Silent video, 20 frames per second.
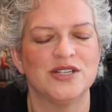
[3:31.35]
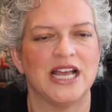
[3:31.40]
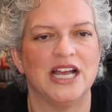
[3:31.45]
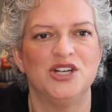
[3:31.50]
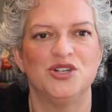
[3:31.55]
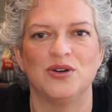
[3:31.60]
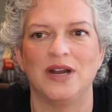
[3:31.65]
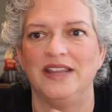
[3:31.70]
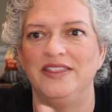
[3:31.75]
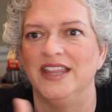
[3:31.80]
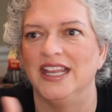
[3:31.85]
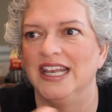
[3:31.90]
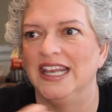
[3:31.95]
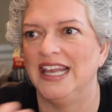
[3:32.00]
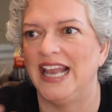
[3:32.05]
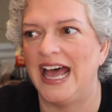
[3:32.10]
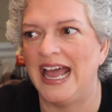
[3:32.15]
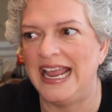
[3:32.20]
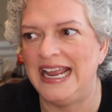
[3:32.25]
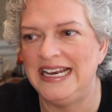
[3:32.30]
I tried the
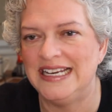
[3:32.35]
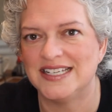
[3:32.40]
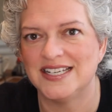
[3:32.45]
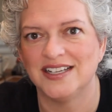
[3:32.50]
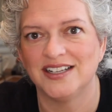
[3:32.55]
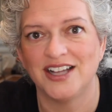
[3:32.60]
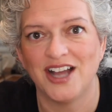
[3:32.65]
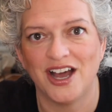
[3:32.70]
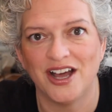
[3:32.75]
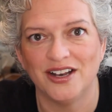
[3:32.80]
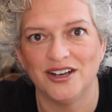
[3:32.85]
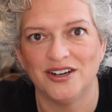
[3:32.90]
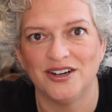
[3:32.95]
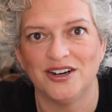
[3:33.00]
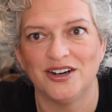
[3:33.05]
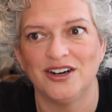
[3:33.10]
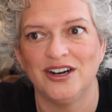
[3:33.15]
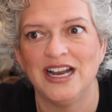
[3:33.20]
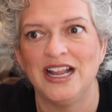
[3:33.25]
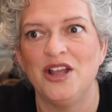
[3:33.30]
light
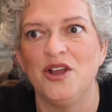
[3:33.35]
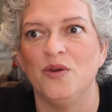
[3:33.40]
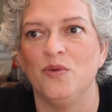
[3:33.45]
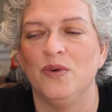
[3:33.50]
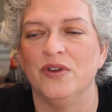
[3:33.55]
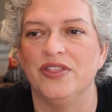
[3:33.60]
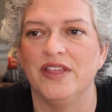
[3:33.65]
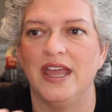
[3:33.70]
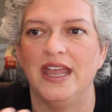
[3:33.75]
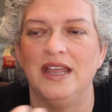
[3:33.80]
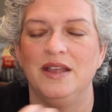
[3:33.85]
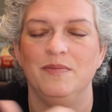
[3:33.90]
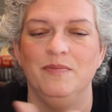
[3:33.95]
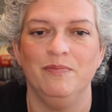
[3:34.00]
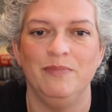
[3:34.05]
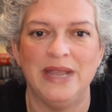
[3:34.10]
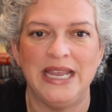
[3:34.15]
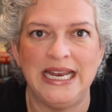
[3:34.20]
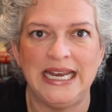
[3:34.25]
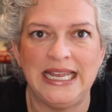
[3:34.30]
color with a
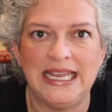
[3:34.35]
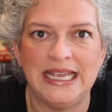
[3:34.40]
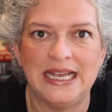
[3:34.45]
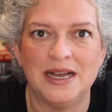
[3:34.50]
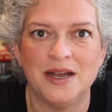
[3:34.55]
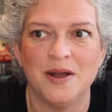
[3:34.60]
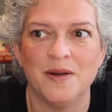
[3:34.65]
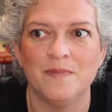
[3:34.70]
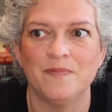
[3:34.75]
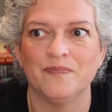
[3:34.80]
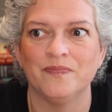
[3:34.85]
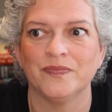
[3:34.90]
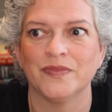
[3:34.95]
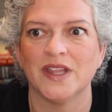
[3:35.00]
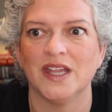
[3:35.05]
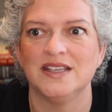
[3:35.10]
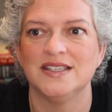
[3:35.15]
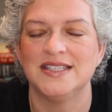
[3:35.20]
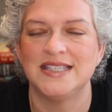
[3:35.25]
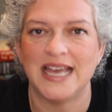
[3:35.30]
medium
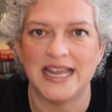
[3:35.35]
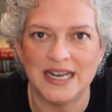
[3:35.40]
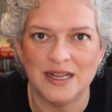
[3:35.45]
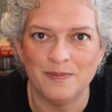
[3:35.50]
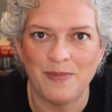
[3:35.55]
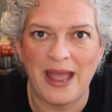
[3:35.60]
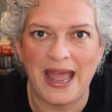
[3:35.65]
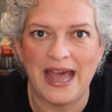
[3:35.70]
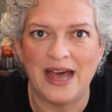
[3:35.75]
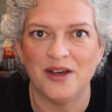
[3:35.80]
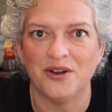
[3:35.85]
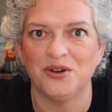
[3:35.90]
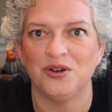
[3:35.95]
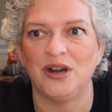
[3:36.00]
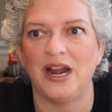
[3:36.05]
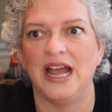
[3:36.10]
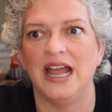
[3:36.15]
setting powder.